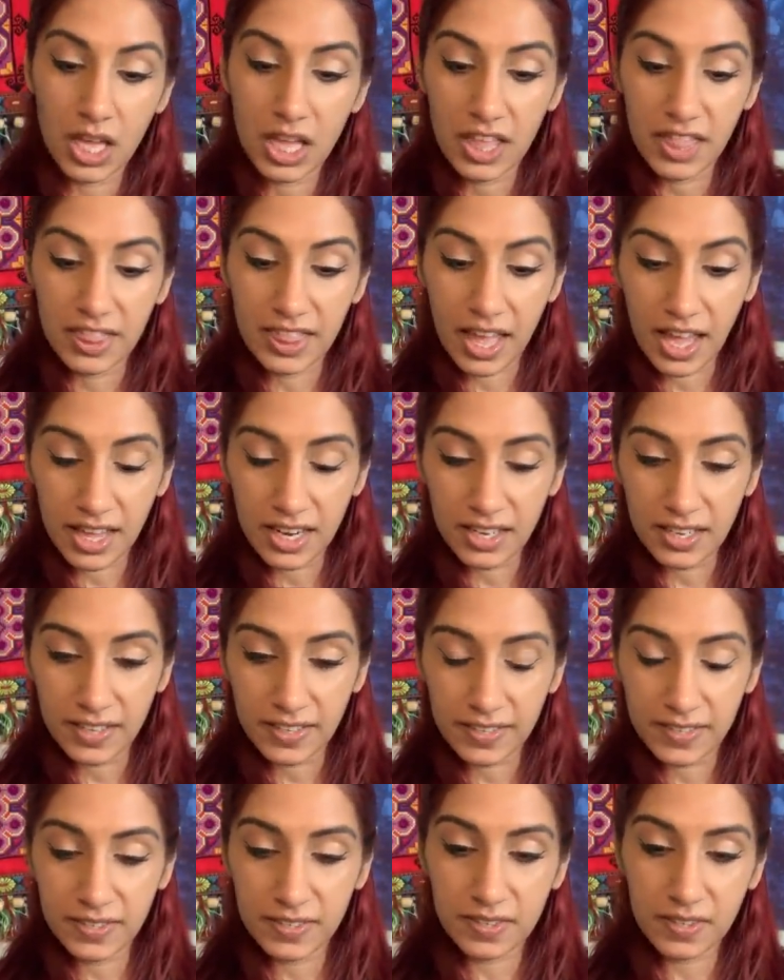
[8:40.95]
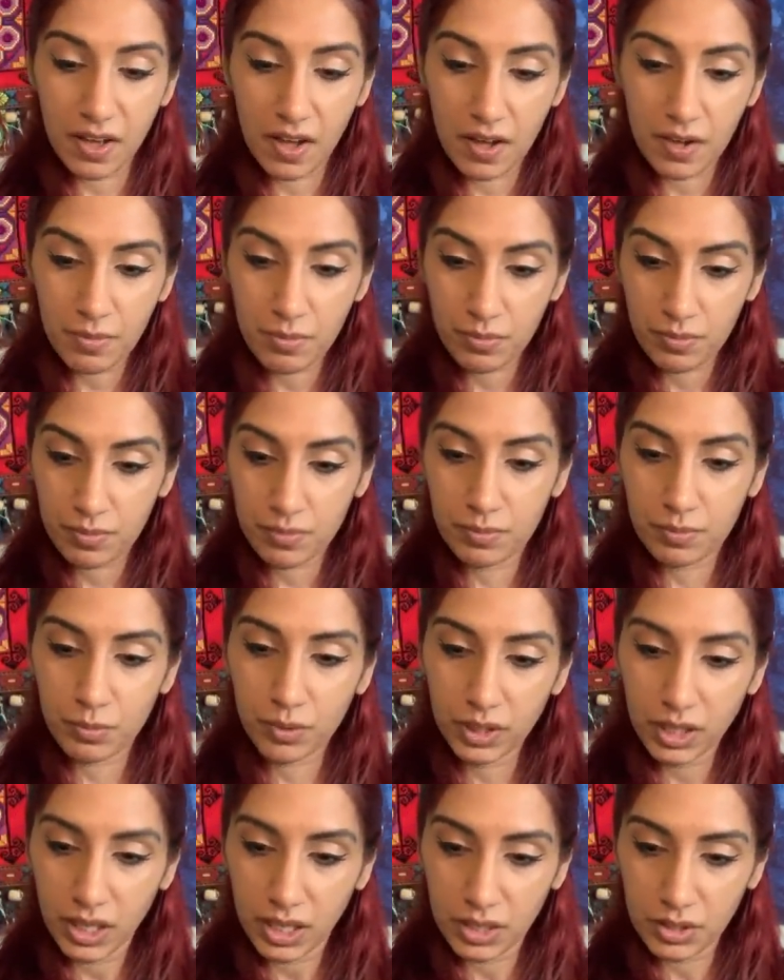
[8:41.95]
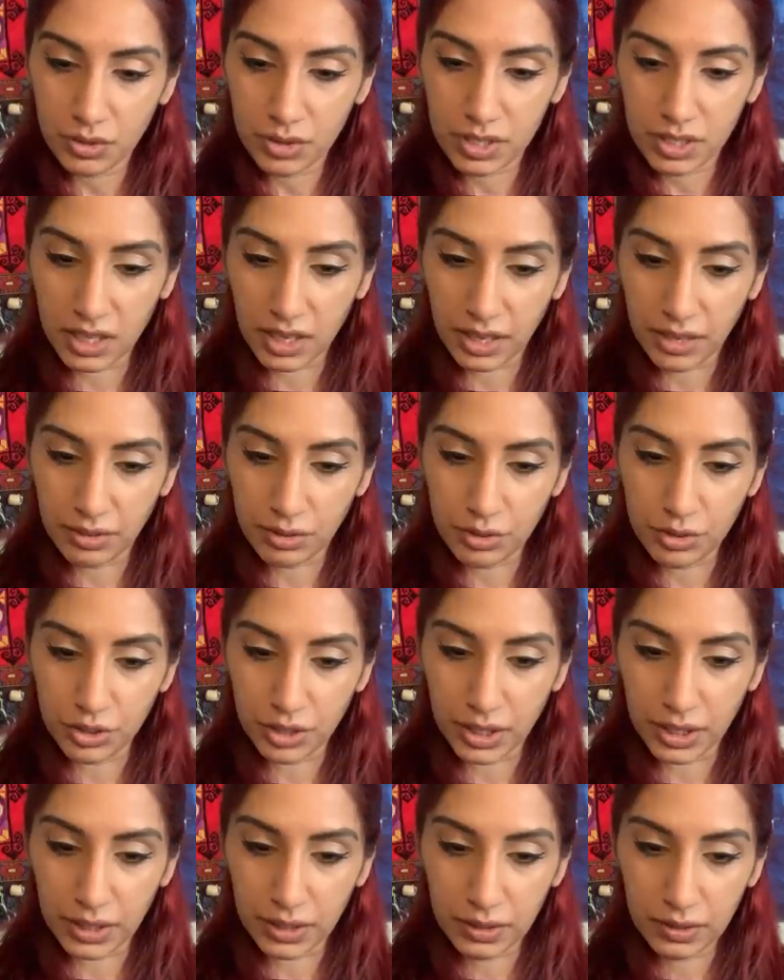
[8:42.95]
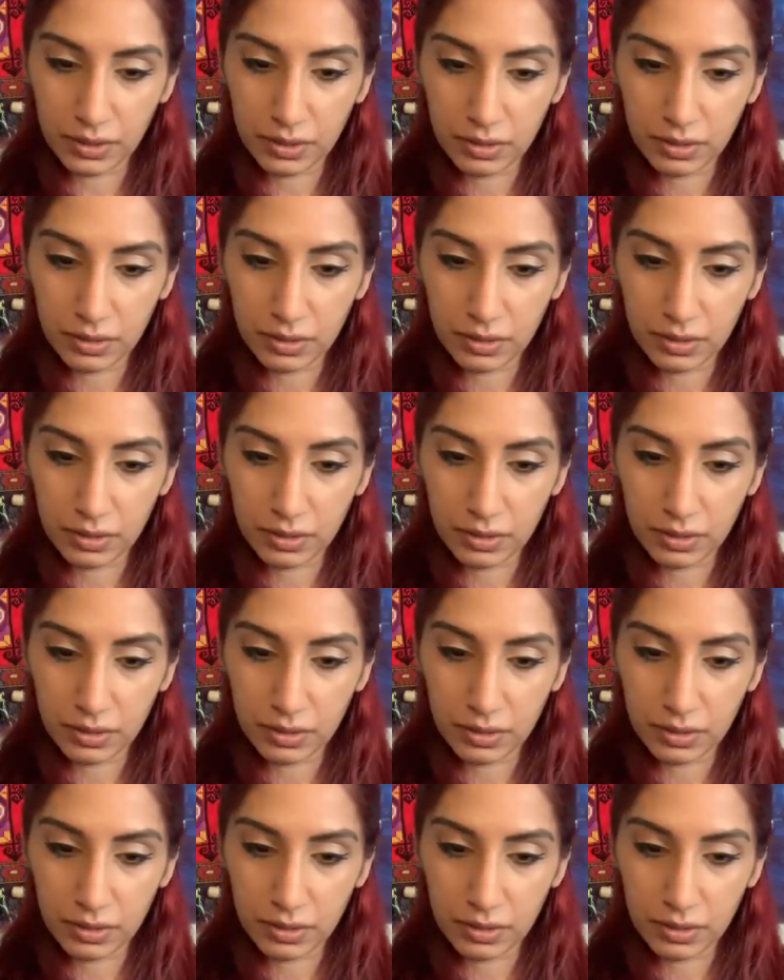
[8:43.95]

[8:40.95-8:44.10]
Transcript: That is really interesting energy.